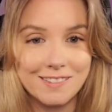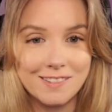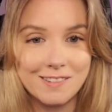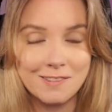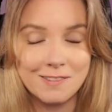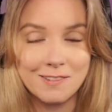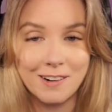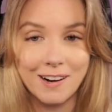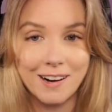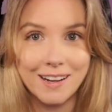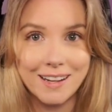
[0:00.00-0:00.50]

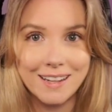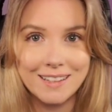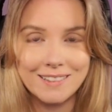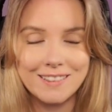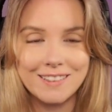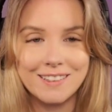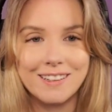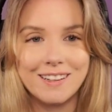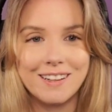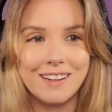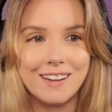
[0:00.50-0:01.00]
Right?
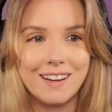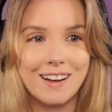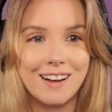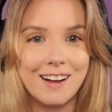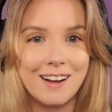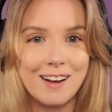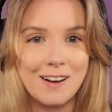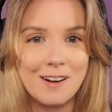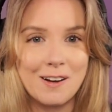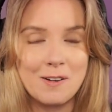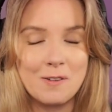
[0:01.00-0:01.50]

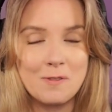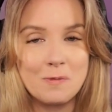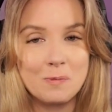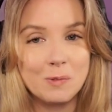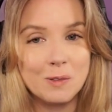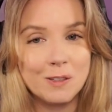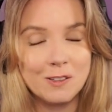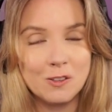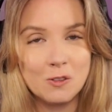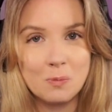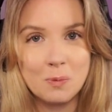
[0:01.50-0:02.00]
um,
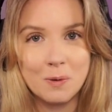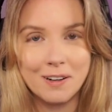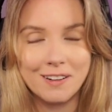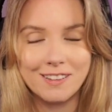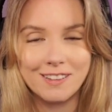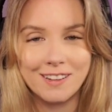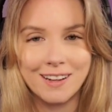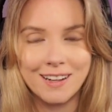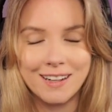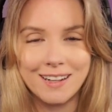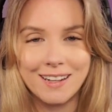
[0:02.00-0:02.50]
super
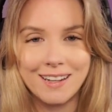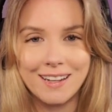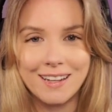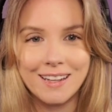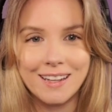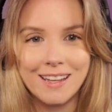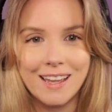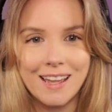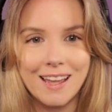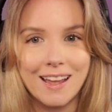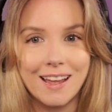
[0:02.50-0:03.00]

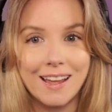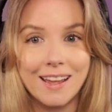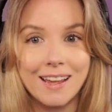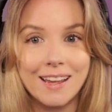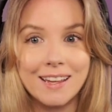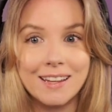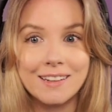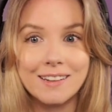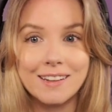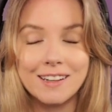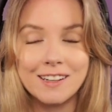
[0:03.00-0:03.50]
exciting.
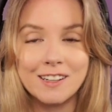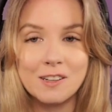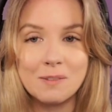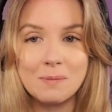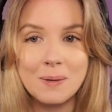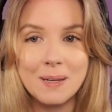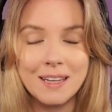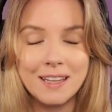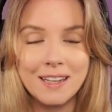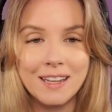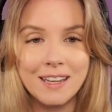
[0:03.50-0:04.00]
And in the
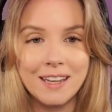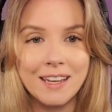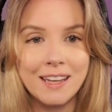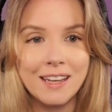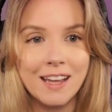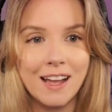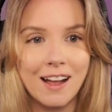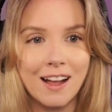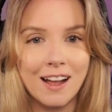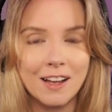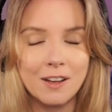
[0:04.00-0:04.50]

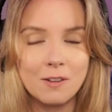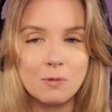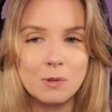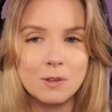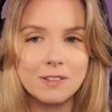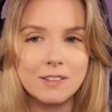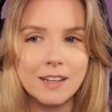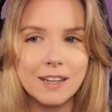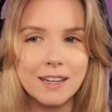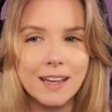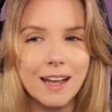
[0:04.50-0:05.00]
beginning, I
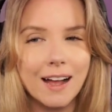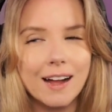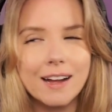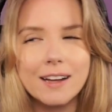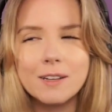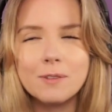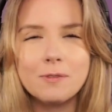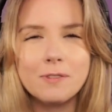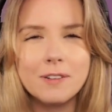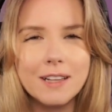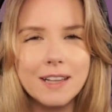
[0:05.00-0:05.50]
was like,
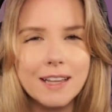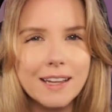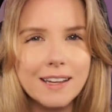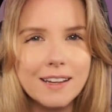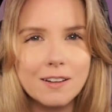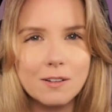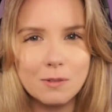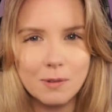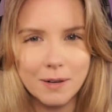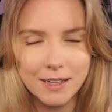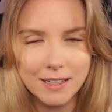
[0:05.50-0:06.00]
I feel like
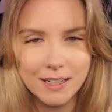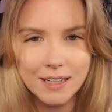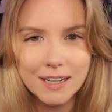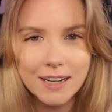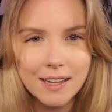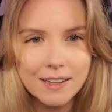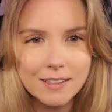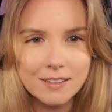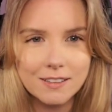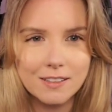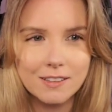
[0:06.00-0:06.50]
I
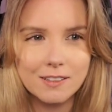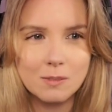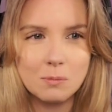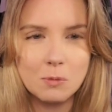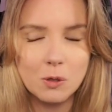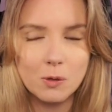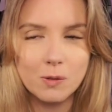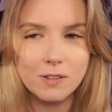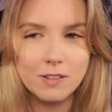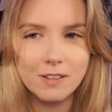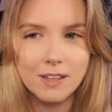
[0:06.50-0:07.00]
recognize this
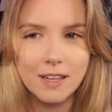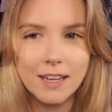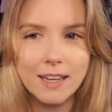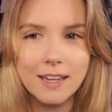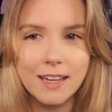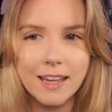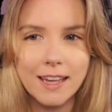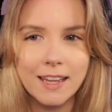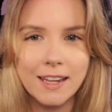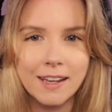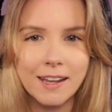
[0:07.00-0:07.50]

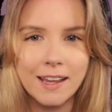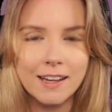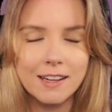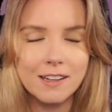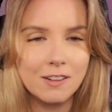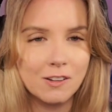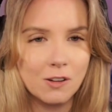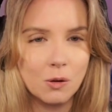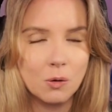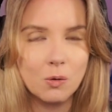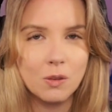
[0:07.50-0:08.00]
music and I
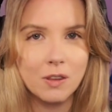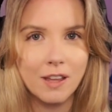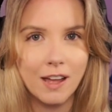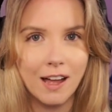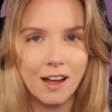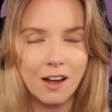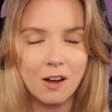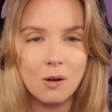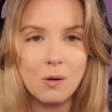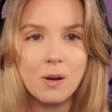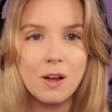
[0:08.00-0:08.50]
know
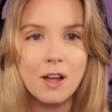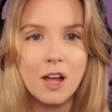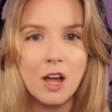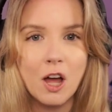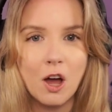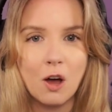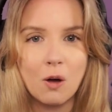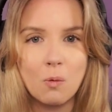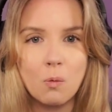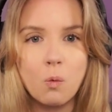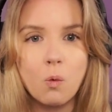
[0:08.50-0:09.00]
now
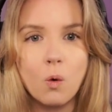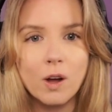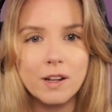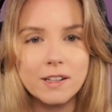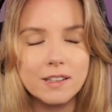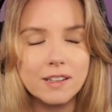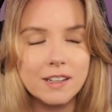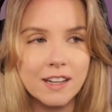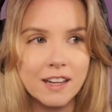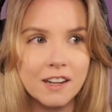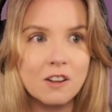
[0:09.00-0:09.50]

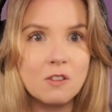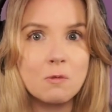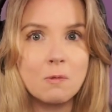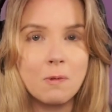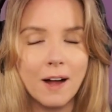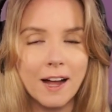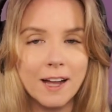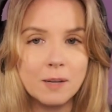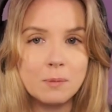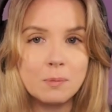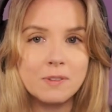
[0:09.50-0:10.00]
what kind of
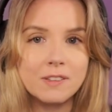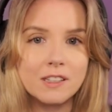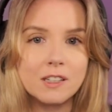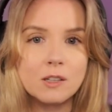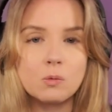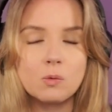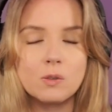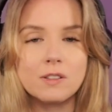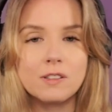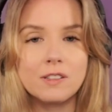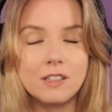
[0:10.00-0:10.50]
vibes it
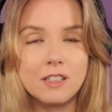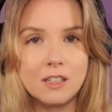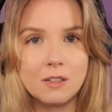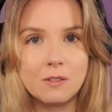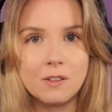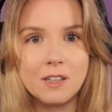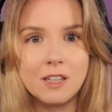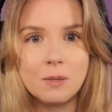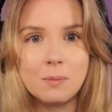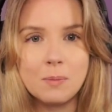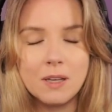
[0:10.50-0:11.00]
was
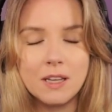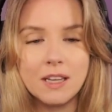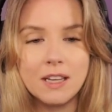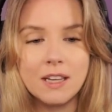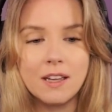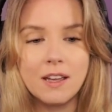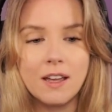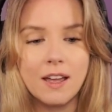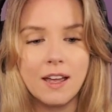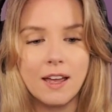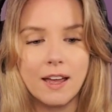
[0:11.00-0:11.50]
giving
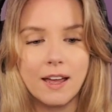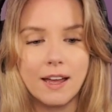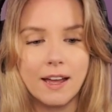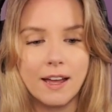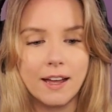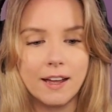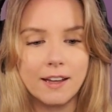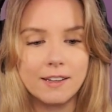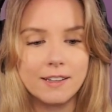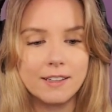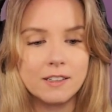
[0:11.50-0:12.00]
me.
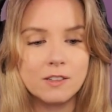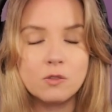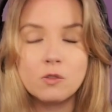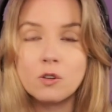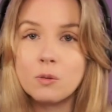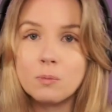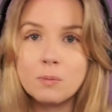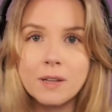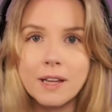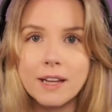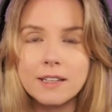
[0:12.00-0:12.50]
Uh, it's
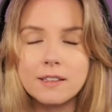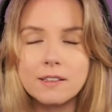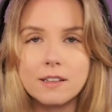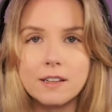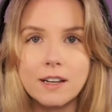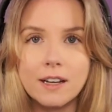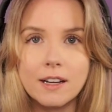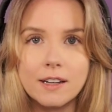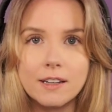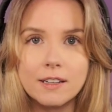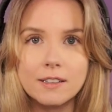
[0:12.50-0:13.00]
from that
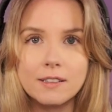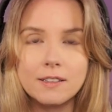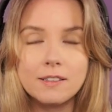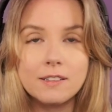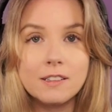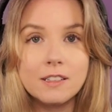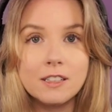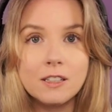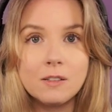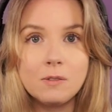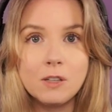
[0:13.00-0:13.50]
uh,
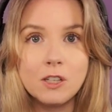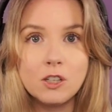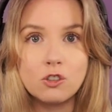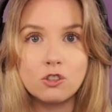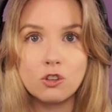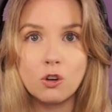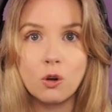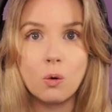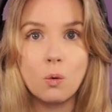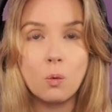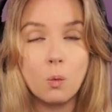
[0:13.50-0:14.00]
TV
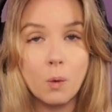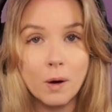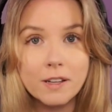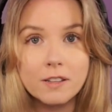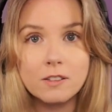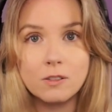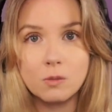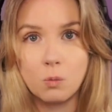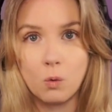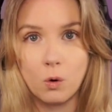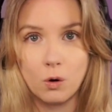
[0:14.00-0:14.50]
show
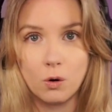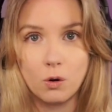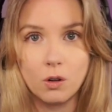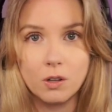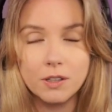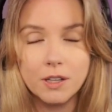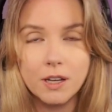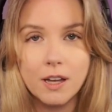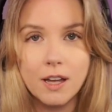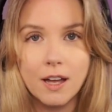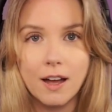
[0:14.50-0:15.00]

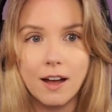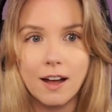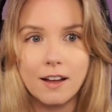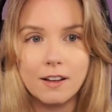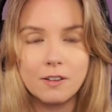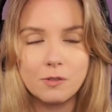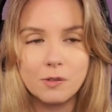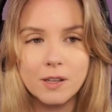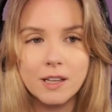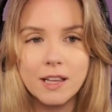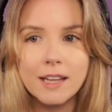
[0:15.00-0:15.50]
Westworld. I
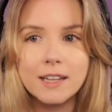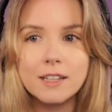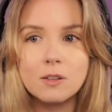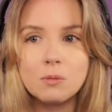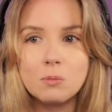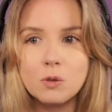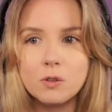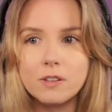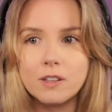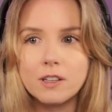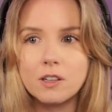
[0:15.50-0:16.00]
feel like the
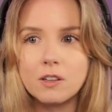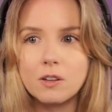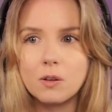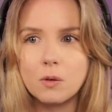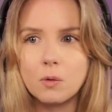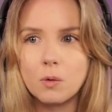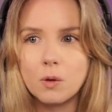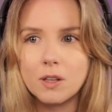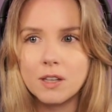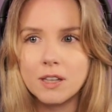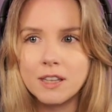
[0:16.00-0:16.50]
music
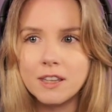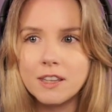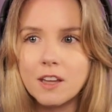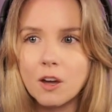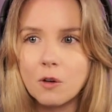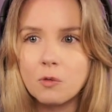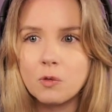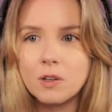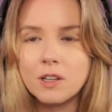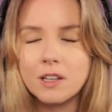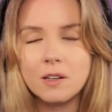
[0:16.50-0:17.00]

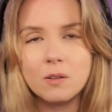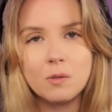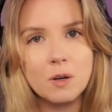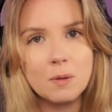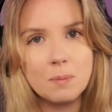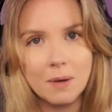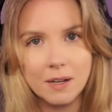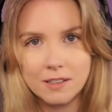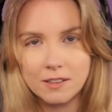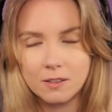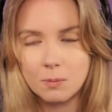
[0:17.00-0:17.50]
definitely
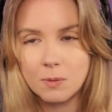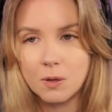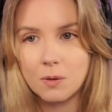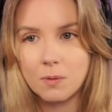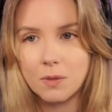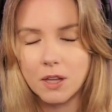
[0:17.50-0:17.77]
reminds me of